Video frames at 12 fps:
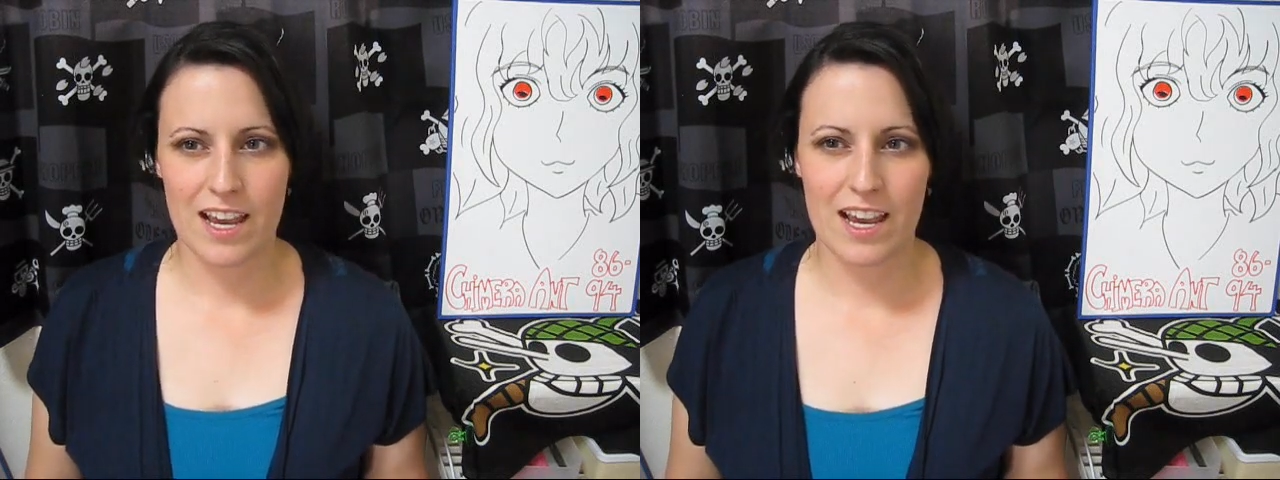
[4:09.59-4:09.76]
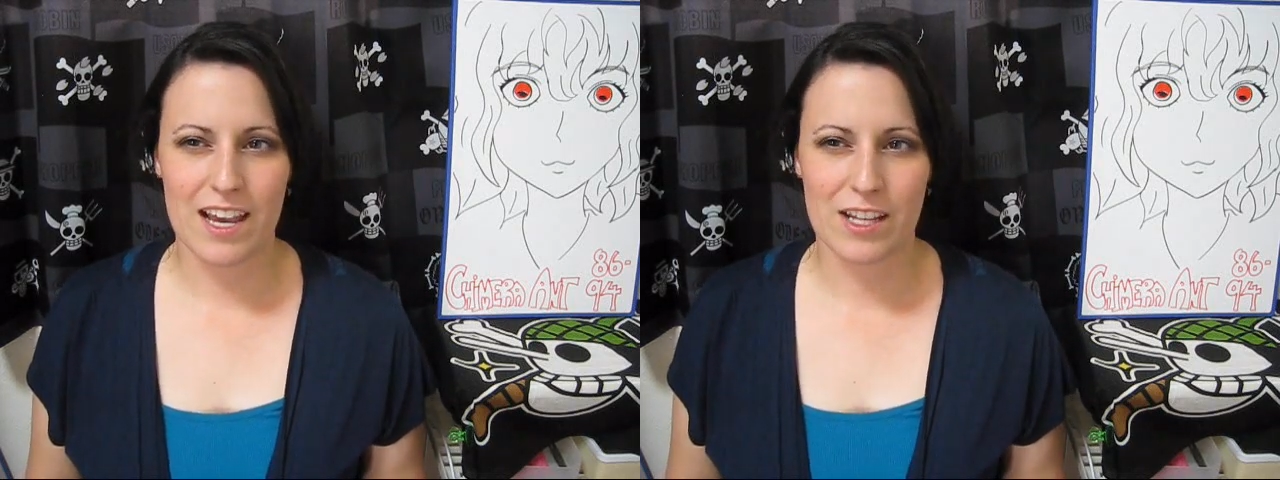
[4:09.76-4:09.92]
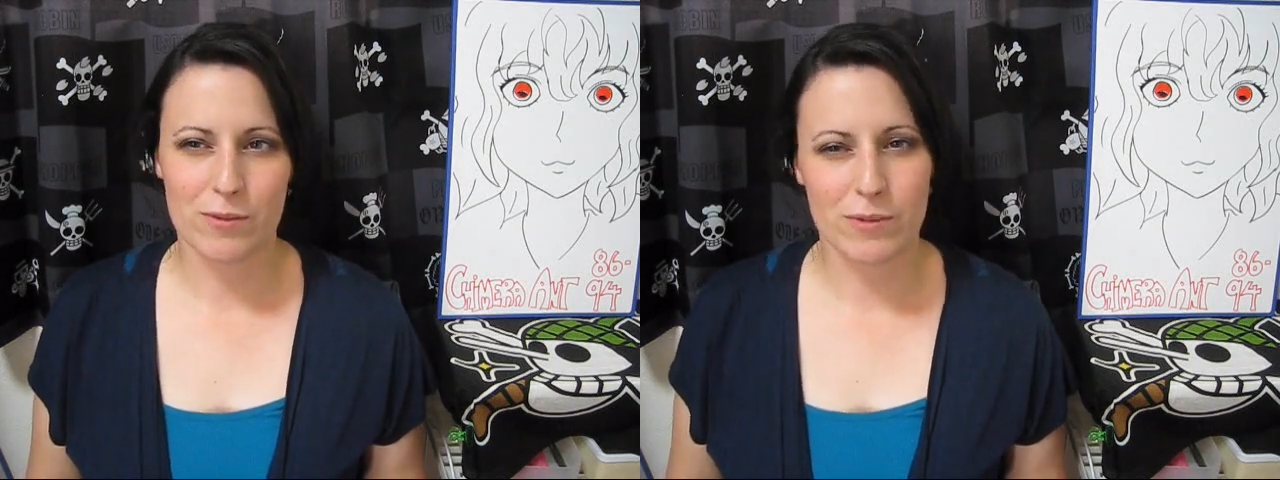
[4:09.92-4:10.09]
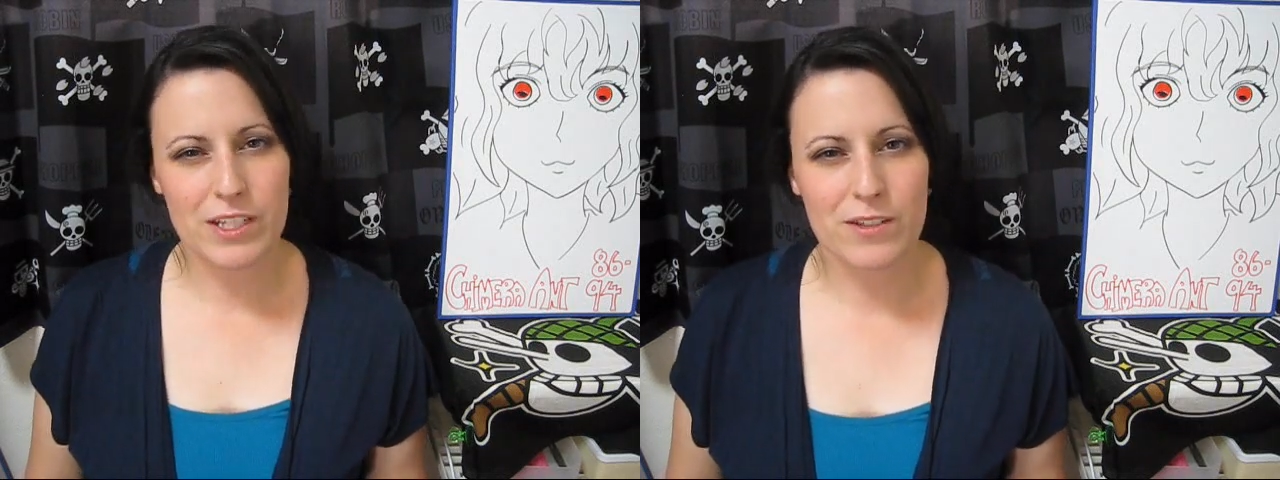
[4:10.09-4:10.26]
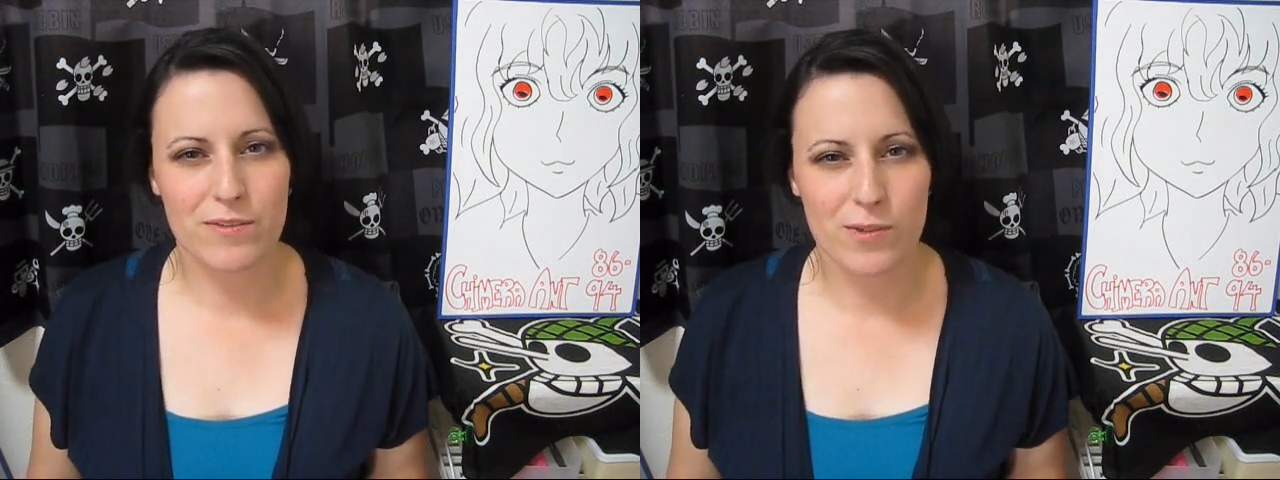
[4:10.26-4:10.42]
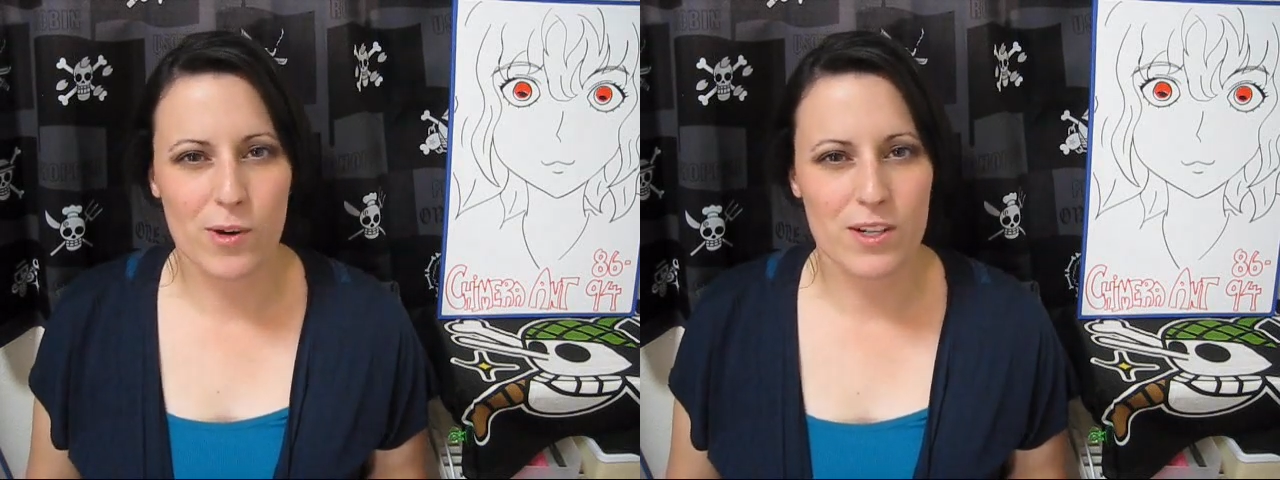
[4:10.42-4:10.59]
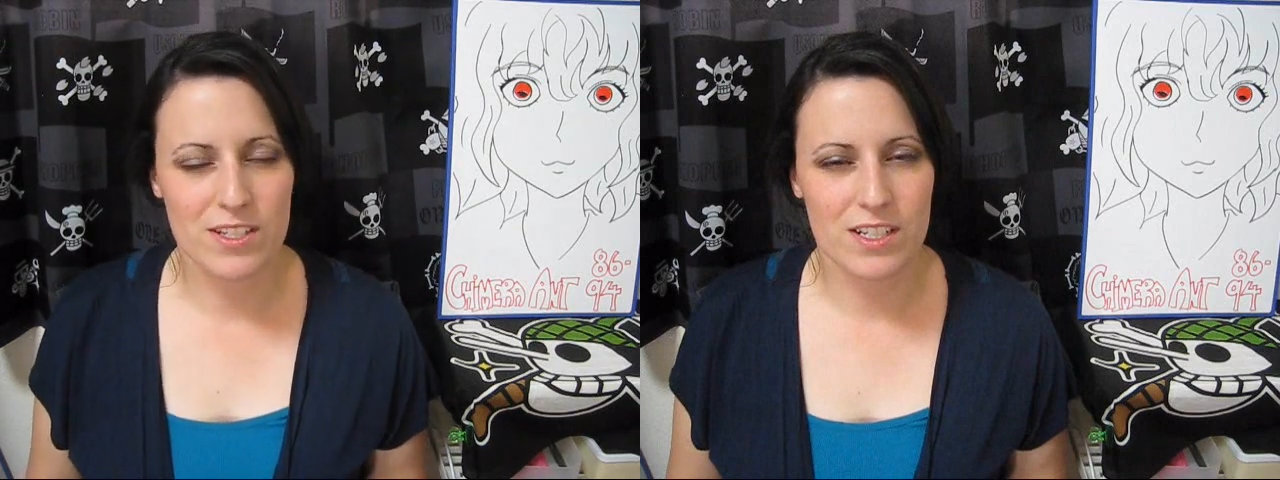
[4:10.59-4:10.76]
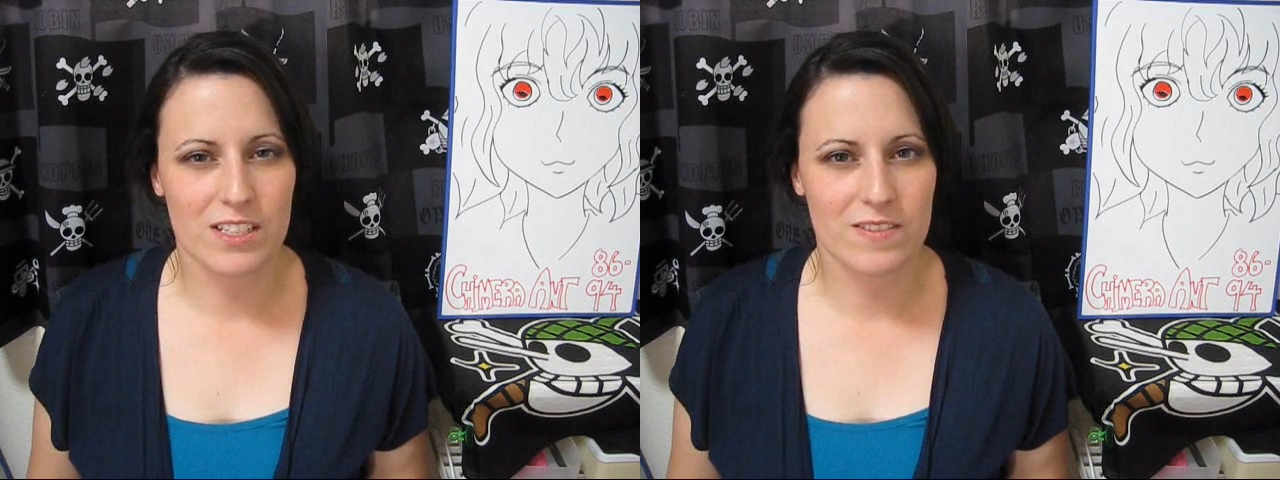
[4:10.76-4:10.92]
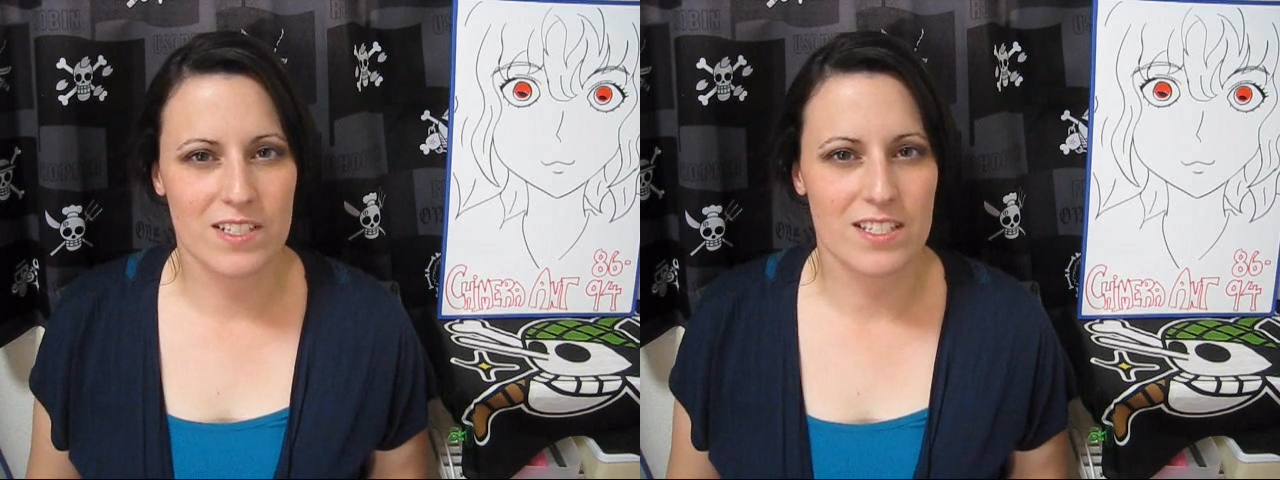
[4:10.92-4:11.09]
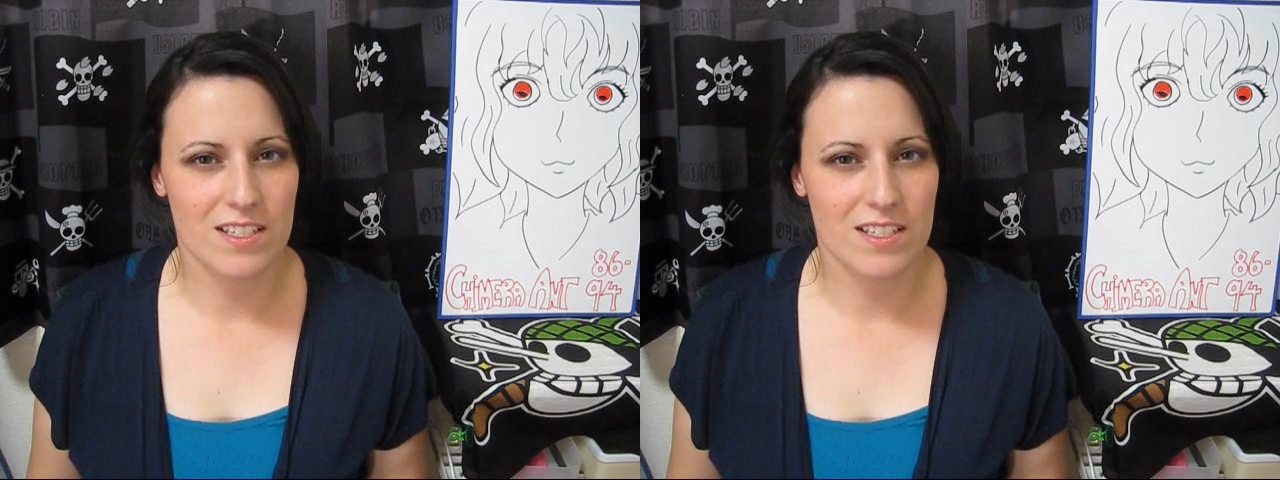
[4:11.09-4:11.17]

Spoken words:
and reinforced all of his